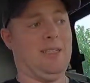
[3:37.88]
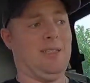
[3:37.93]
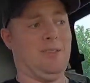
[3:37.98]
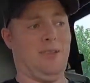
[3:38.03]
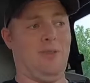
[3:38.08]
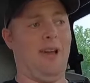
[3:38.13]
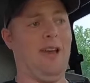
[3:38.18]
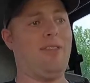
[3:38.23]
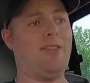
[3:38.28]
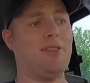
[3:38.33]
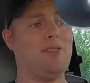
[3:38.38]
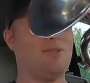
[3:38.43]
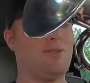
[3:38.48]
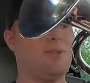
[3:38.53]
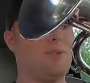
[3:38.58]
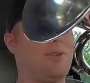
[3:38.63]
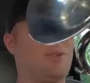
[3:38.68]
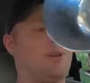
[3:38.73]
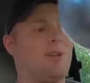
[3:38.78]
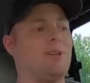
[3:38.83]
so I've had this
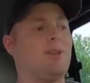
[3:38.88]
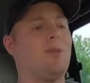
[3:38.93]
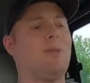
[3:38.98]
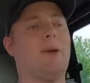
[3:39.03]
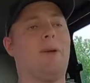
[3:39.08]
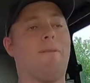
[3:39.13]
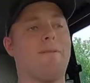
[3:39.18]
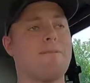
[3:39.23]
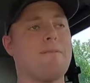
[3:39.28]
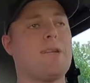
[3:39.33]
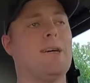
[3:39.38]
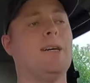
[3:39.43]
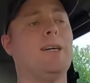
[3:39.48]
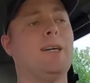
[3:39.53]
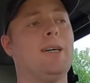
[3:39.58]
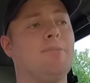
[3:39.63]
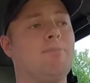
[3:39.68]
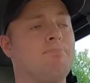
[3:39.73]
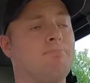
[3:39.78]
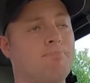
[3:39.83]
for a little bit.
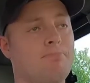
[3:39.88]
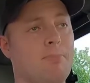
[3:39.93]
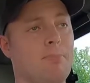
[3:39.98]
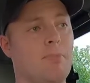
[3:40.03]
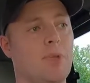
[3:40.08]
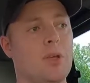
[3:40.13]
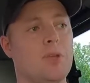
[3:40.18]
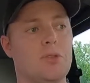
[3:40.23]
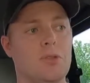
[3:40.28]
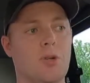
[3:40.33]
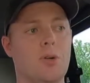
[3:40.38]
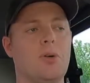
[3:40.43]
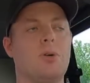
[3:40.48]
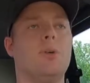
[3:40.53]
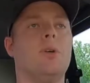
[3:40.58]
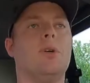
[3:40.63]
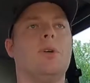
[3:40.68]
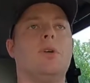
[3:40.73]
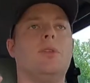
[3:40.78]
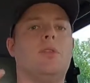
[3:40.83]
So
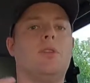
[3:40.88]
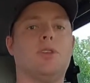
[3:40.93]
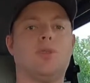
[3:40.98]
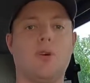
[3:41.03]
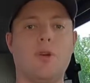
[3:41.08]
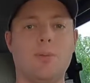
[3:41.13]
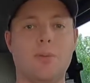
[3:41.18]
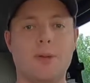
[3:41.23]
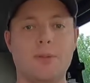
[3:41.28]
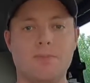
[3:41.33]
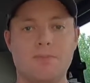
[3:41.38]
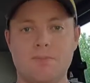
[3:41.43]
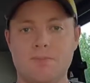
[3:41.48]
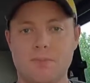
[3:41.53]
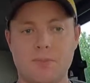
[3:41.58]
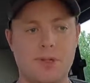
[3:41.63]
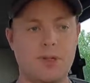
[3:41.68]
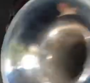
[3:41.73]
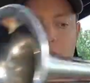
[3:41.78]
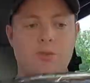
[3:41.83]
the trumpet
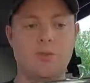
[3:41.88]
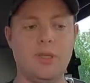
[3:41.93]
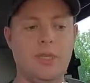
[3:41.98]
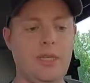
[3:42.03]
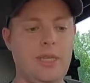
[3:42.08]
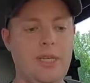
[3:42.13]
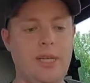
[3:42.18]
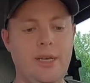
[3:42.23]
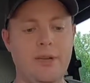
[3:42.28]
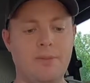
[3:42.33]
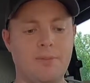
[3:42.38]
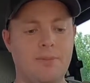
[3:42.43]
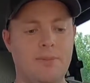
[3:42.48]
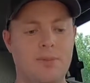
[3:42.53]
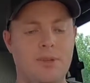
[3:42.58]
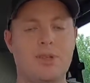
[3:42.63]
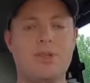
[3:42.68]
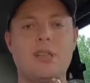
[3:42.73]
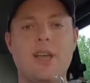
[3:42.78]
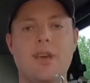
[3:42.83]
is really
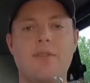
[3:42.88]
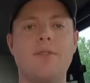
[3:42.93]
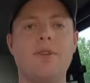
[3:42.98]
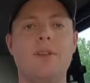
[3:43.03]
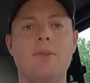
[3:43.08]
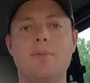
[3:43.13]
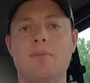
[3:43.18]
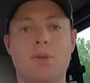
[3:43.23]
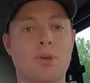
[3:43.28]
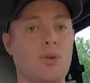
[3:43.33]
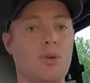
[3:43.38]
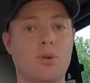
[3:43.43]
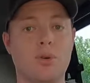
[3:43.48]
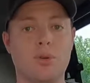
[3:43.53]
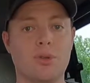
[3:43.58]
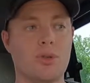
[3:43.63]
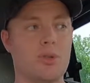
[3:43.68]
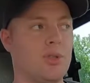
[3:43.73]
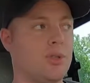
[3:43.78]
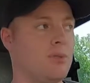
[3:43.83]
7
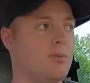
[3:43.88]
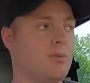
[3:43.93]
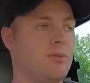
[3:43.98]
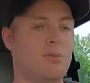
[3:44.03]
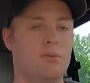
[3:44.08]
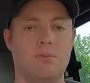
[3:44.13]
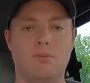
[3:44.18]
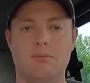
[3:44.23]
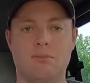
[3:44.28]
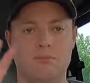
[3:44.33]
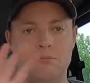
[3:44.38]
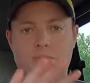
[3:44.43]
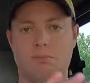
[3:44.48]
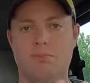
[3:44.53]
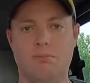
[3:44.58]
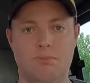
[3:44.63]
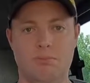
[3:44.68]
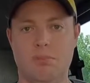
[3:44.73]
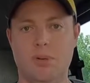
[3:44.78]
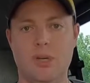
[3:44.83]
bugles
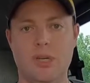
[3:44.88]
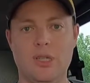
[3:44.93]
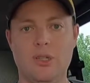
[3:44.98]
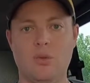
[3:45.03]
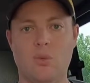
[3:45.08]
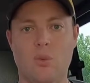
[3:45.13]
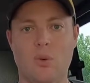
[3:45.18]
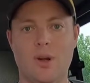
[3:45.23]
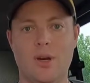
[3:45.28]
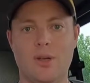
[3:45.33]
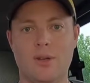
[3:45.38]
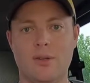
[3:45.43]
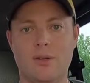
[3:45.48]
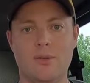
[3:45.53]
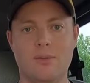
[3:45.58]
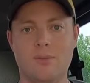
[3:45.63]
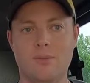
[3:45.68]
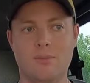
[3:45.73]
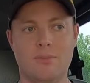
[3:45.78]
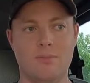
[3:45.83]
put into one,
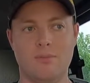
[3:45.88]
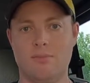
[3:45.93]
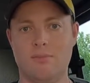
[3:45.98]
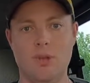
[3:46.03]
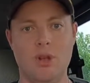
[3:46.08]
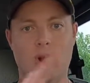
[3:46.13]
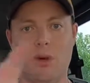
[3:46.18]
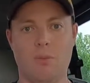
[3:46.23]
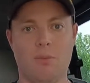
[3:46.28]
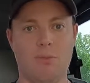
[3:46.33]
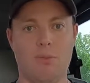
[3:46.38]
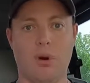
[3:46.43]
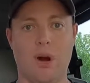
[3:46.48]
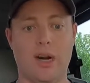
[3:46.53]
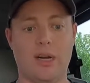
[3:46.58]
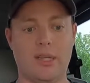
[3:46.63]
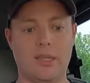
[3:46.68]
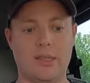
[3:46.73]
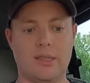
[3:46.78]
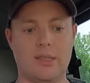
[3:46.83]

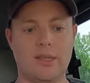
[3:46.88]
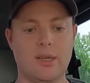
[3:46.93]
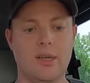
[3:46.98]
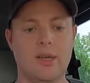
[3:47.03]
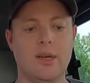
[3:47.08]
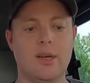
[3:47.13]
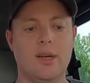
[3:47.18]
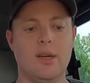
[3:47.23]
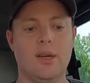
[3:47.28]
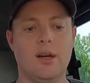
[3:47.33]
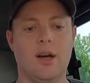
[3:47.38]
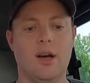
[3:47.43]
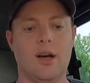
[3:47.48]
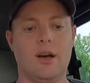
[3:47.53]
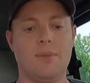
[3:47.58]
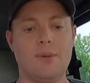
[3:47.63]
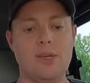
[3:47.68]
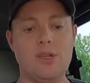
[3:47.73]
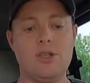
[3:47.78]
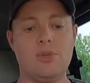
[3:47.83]
product.
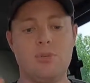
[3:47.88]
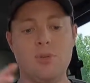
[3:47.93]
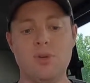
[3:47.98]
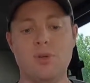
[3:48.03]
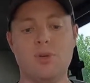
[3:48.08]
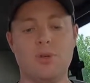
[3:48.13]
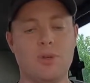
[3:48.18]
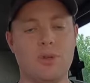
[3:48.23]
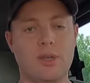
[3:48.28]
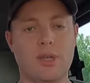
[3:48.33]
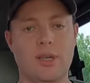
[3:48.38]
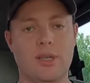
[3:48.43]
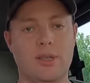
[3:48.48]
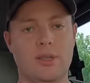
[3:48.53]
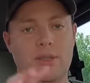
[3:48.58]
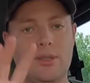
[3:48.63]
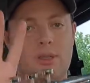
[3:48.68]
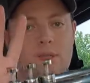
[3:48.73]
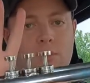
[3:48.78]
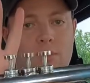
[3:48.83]
Each bugle
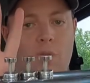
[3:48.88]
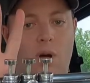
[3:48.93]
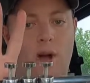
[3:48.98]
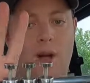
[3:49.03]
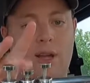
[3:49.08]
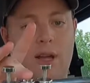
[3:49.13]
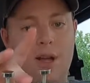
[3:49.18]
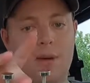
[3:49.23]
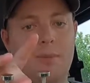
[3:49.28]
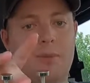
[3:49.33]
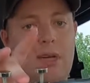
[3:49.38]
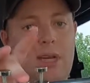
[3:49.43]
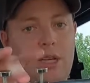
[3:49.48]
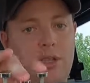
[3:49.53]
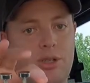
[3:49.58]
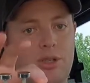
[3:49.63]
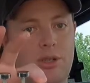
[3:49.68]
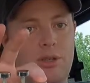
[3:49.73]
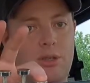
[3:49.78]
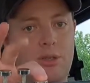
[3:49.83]
is a
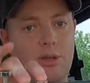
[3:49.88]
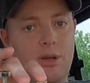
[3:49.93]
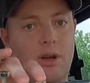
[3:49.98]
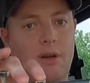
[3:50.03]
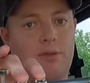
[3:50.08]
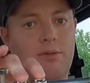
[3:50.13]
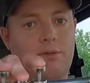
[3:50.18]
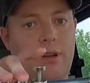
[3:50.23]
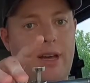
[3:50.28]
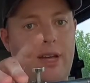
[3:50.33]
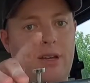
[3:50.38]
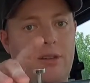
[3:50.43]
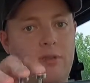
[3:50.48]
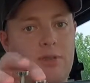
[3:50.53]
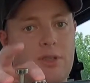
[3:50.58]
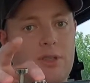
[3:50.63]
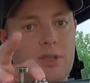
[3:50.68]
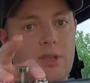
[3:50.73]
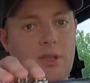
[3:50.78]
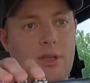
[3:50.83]
combination of
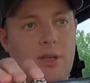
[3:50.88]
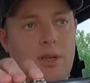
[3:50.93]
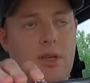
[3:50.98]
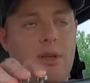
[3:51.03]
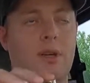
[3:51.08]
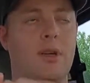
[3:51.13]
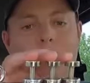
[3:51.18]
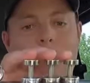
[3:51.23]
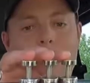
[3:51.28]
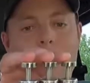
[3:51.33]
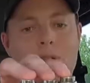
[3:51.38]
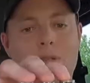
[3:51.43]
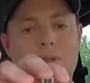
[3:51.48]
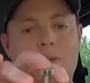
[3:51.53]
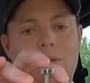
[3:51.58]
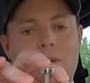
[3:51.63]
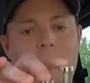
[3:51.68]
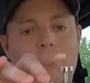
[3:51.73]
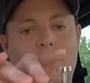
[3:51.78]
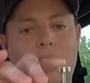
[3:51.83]
valves. 1, 2,
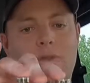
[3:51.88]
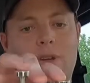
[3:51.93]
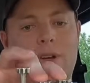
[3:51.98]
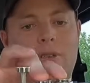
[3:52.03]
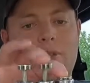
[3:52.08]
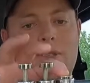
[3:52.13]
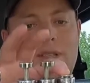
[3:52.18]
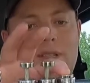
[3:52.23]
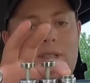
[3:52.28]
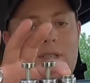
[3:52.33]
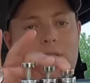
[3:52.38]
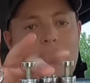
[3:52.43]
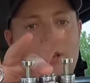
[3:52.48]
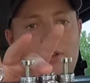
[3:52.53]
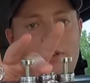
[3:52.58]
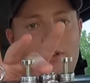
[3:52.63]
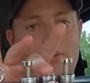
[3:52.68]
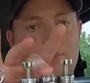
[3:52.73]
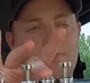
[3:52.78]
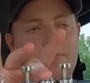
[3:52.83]
3, 4, 5, 6,
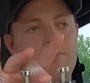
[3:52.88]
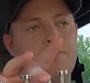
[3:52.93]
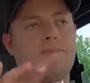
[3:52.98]
7.